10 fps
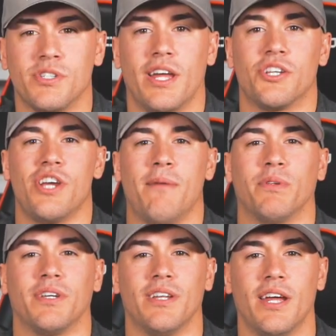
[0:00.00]
out of
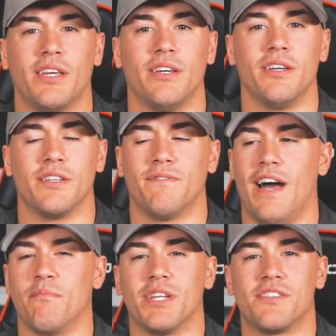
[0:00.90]
Chaplin, Connecticut. It's
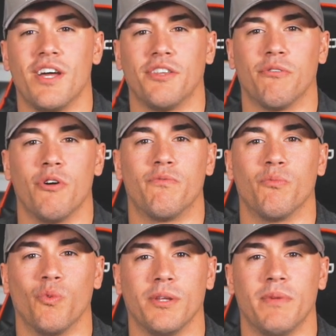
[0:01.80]
five minutes down the road
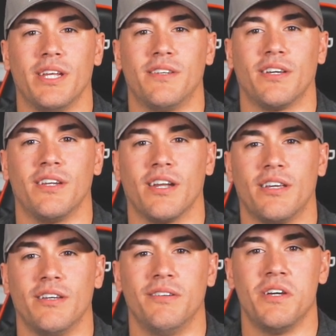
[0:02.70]
from Willimantic,
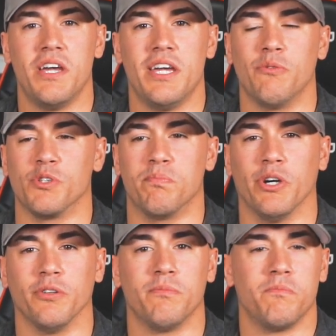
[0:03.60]
Connecticut. It was built